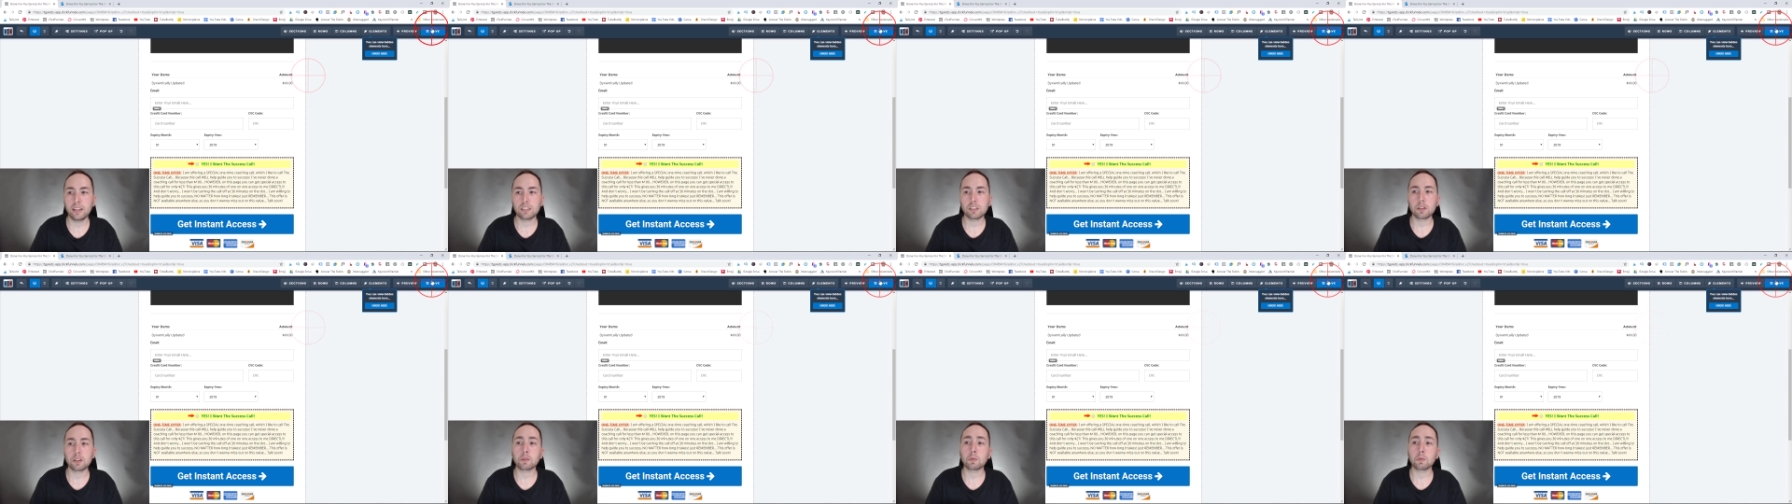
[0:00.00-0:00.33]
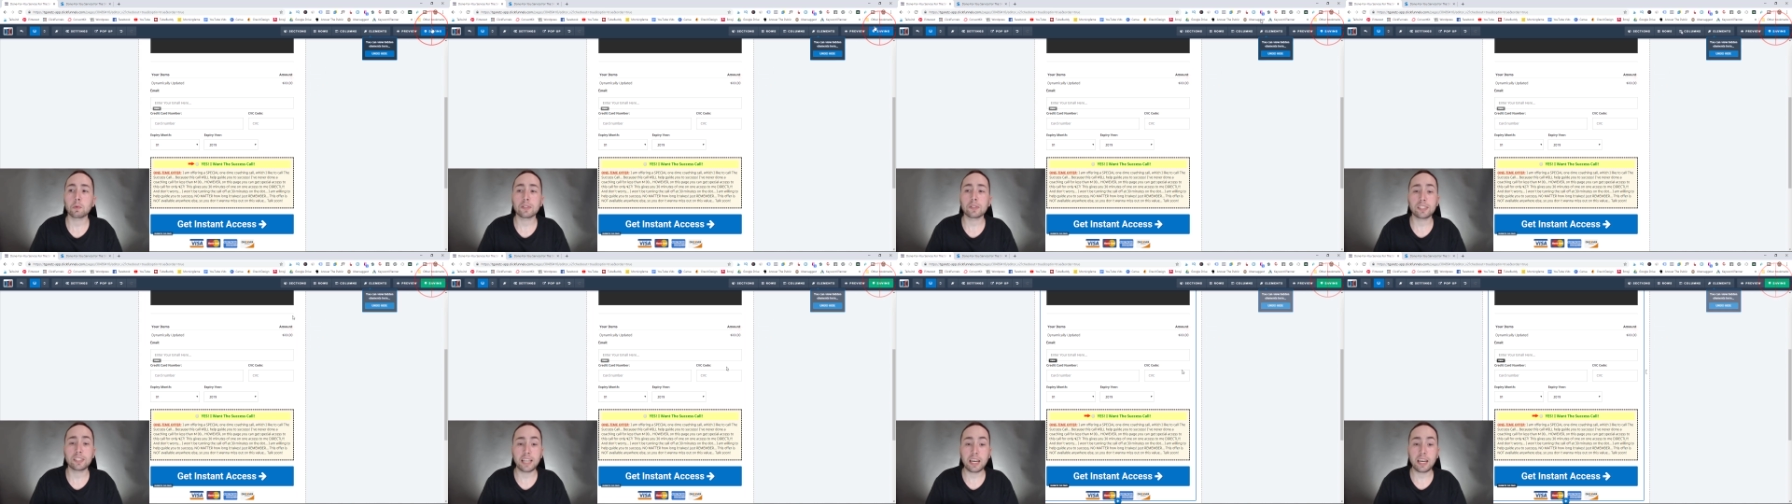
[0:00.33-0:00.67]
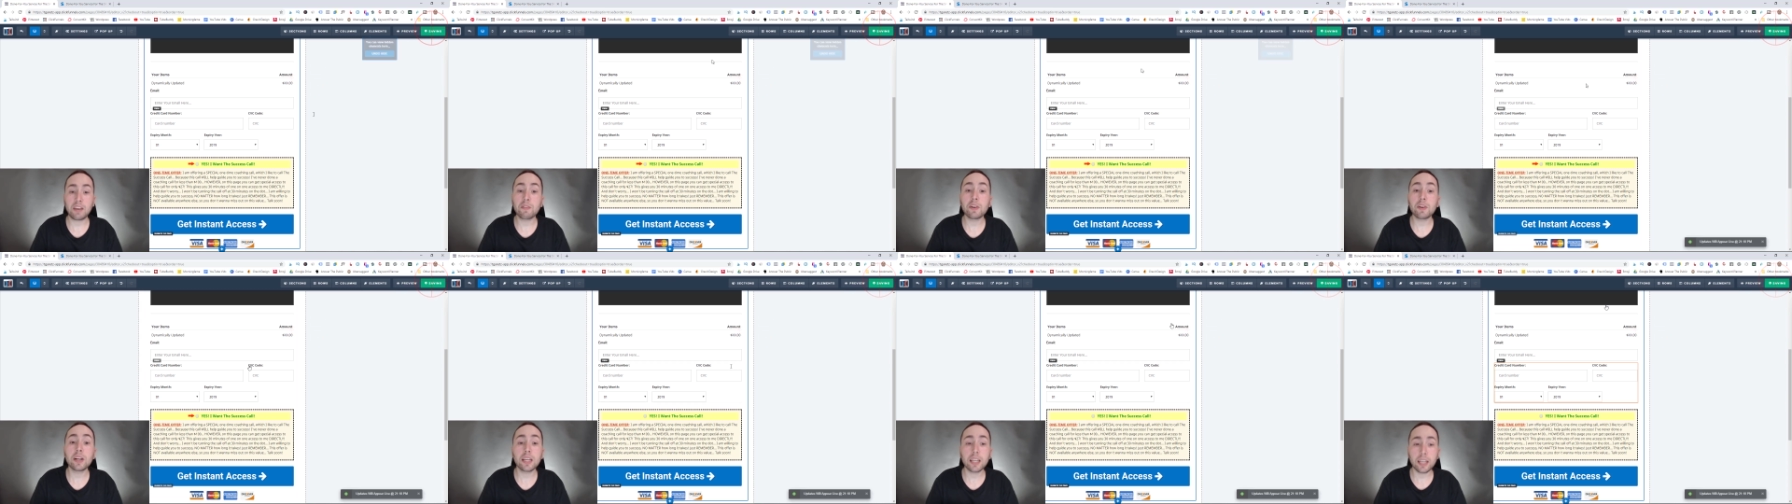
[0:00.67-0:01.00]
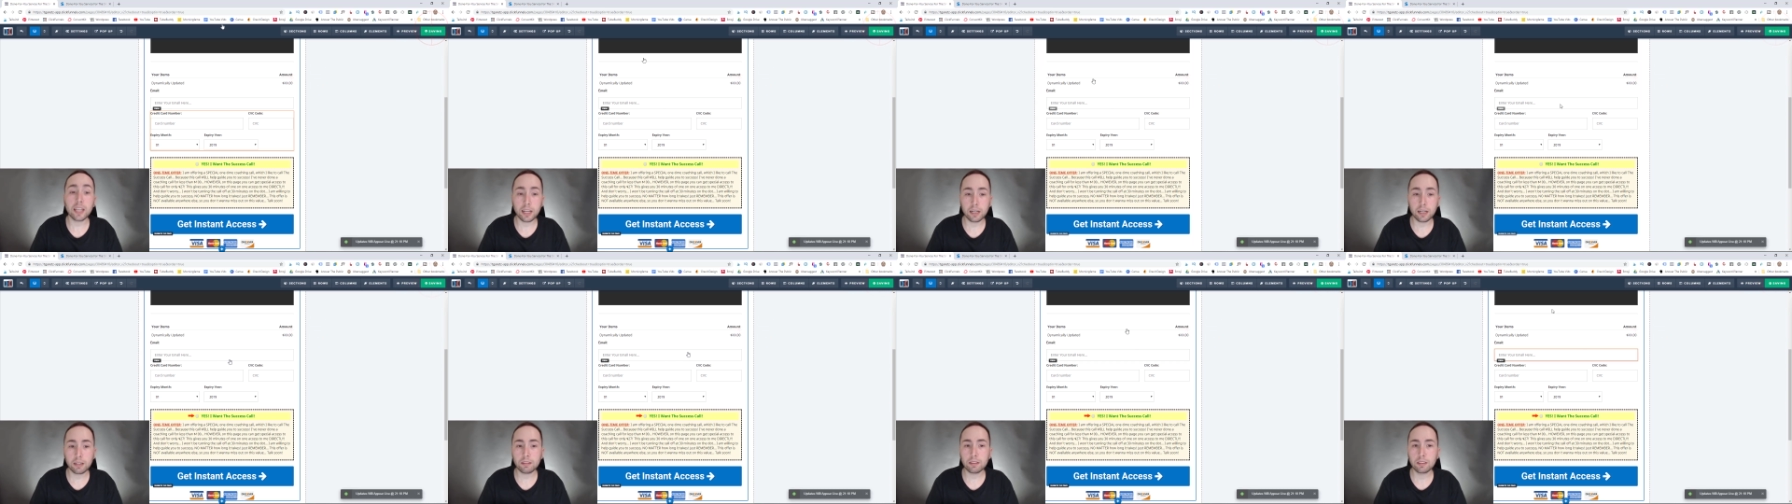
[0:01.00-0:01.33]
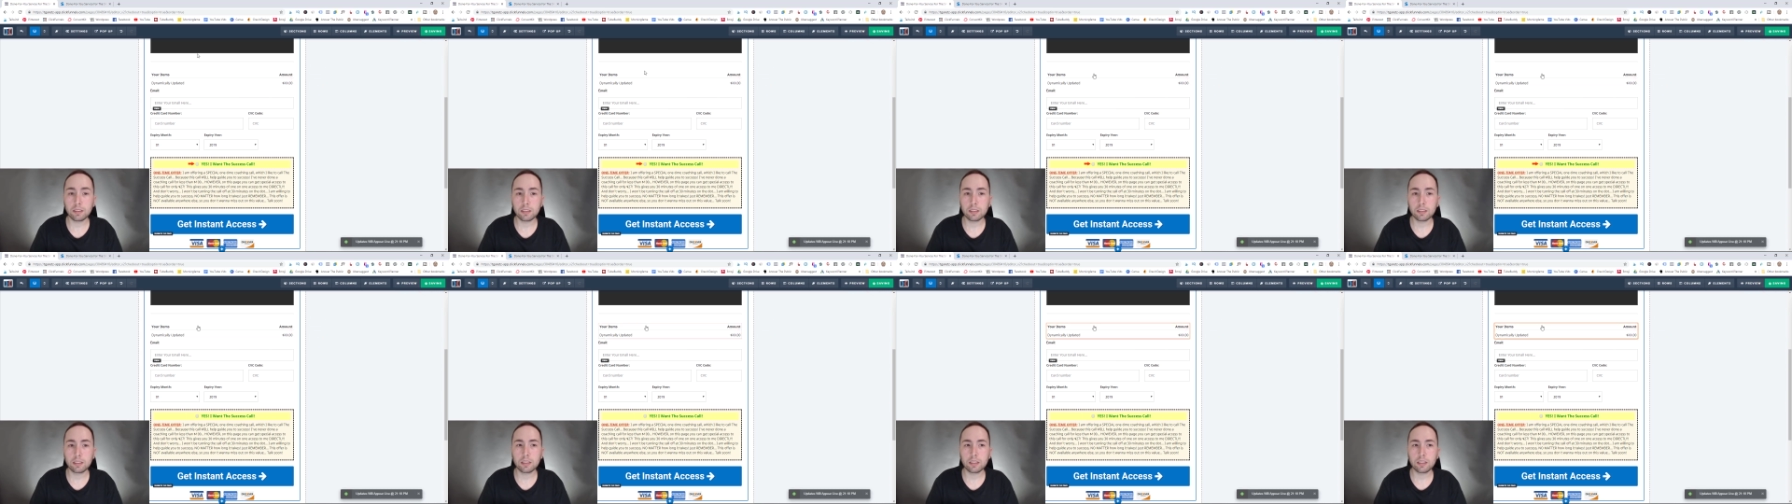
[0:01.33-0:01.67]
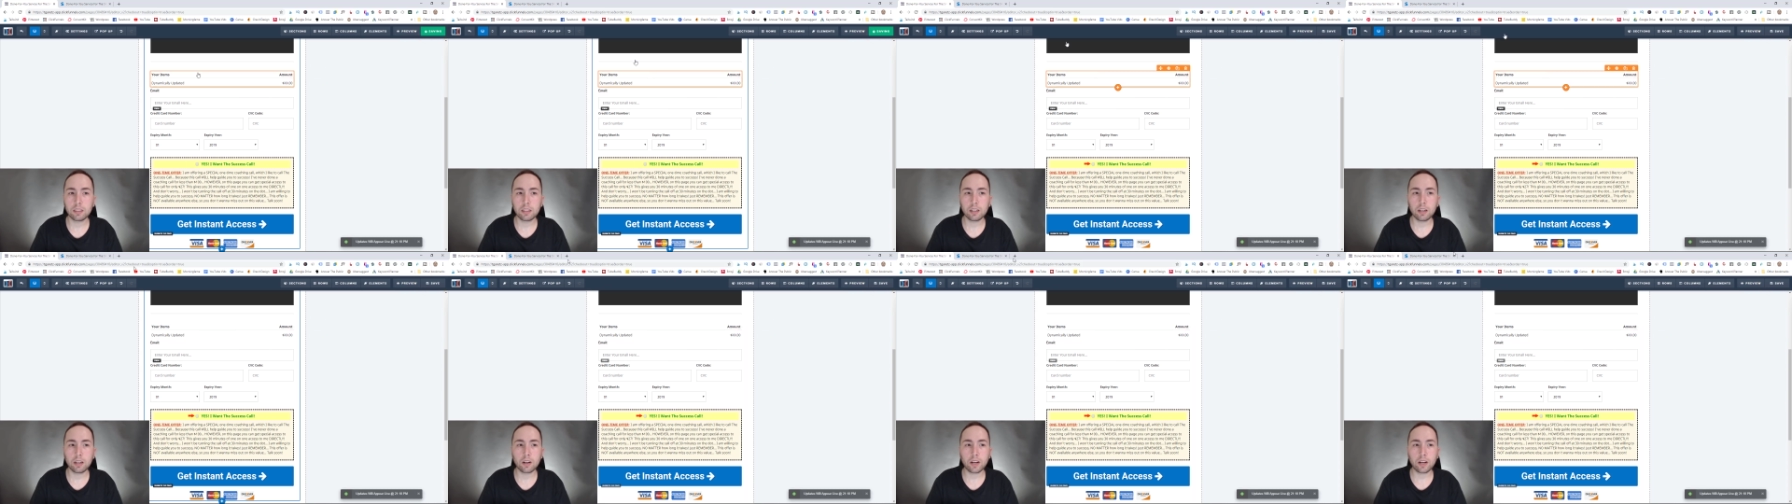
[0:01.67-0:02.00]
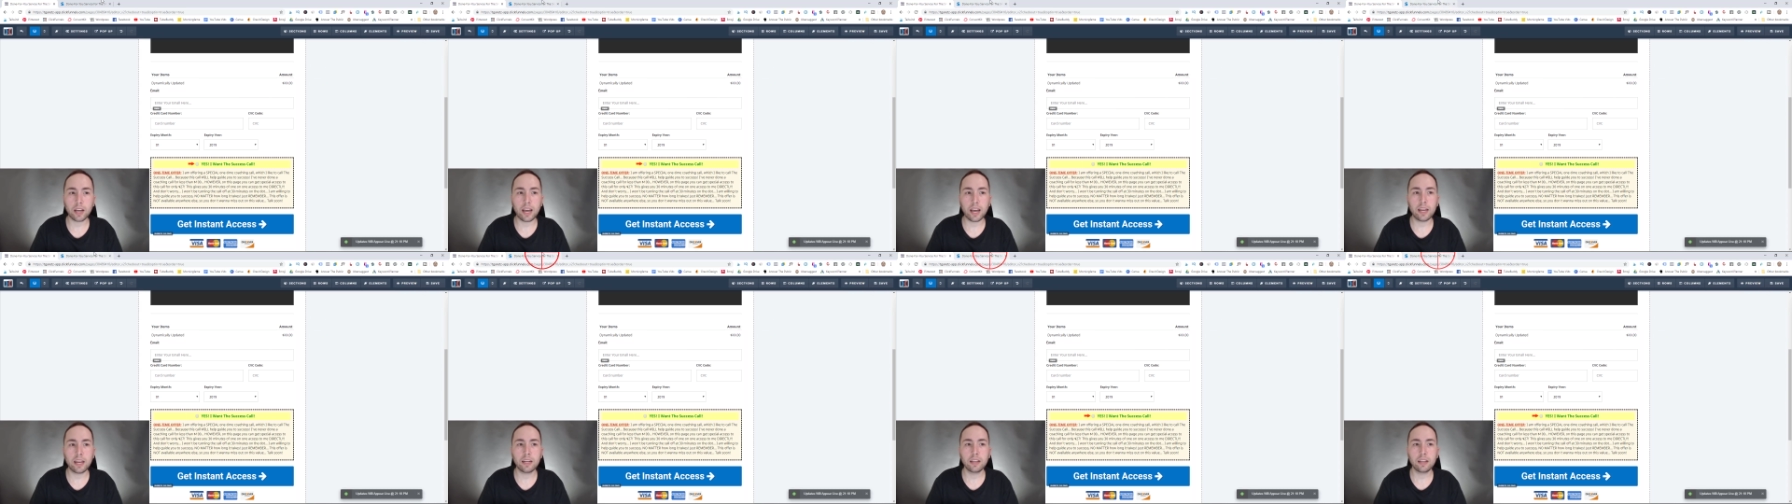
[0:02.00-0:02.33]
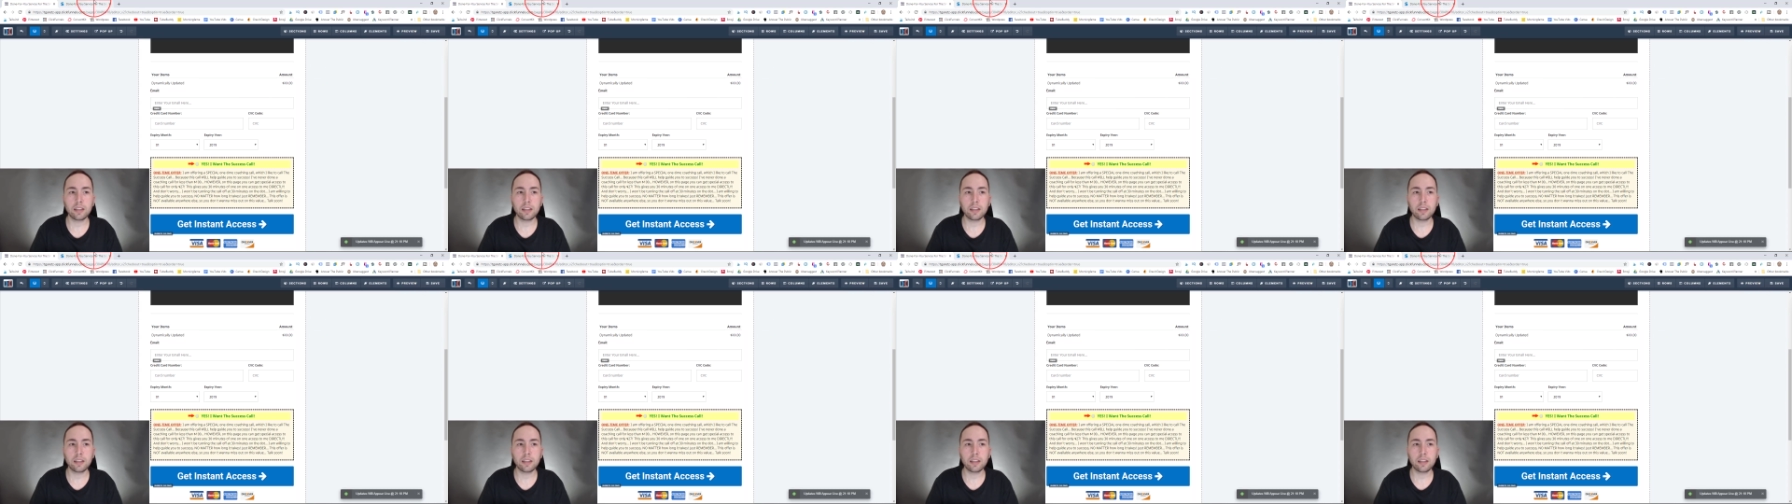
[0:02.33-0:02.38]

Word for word: So we'll save it again, okay?